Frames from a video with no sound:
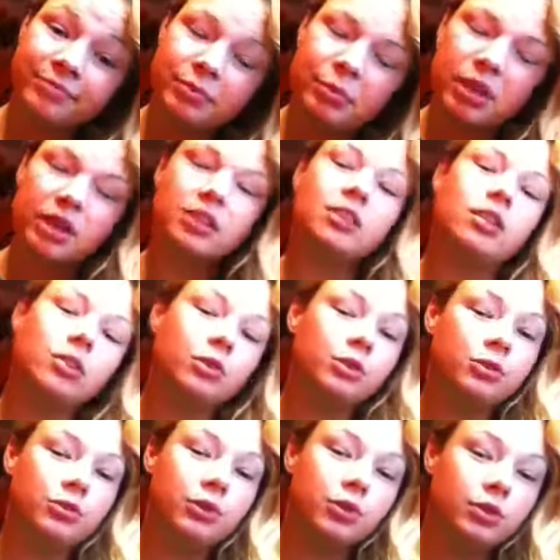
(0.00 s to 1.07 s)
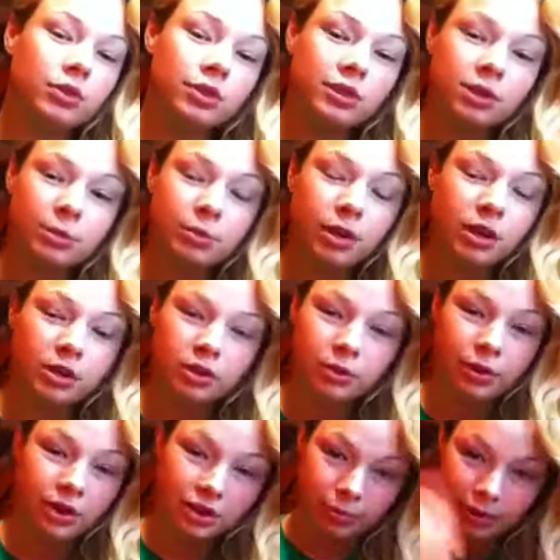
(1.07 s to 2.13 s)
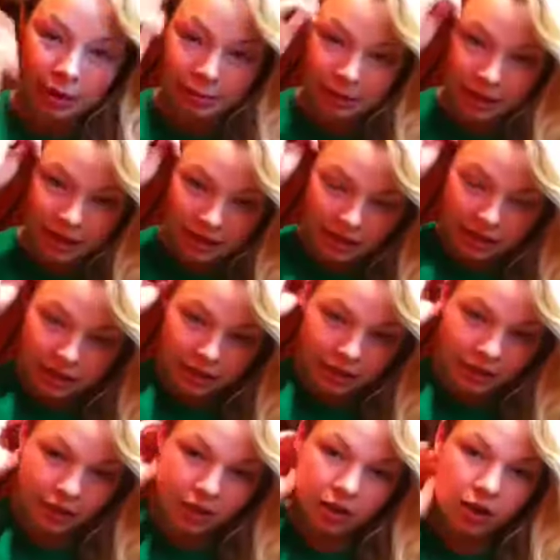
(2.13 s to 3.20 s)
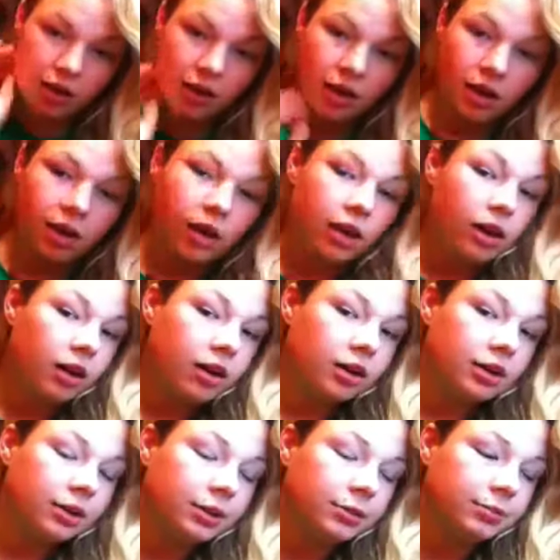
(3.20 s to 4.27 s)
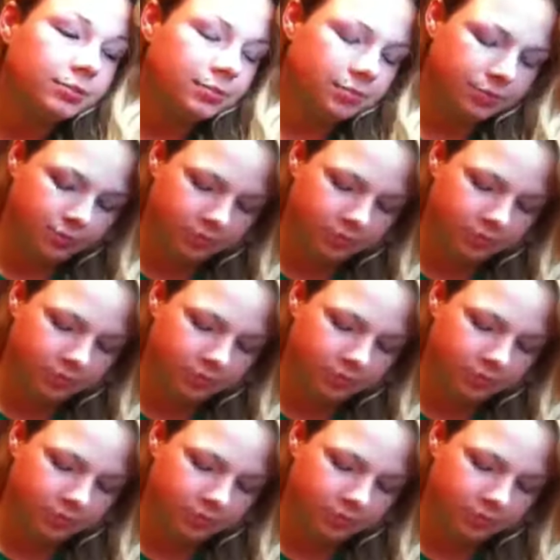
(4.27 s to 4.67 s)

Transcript: but his uncle's funeral's tomorrow, so he has to wake up at, like, 9. And